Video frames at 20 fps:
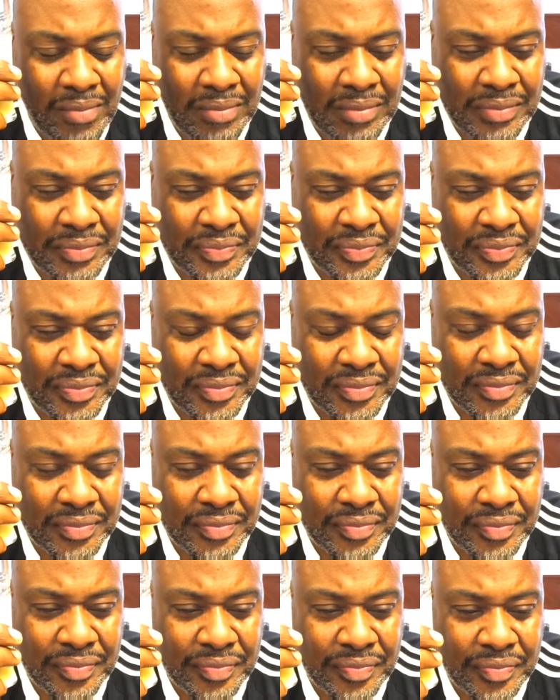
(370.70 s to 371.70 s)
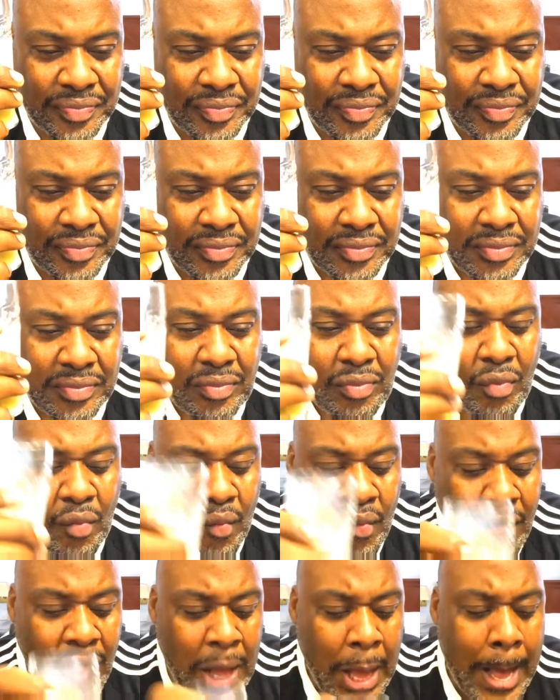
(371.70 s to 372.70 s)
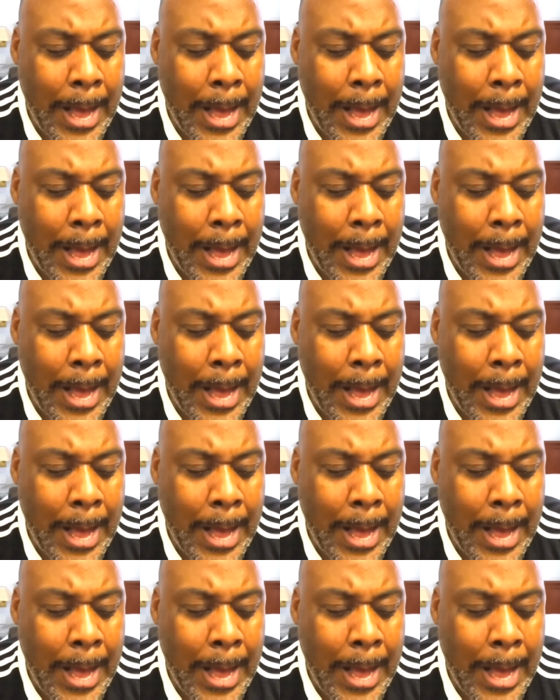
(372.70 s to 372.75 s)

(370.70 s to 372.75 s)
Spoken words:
No one is speaking in this clip.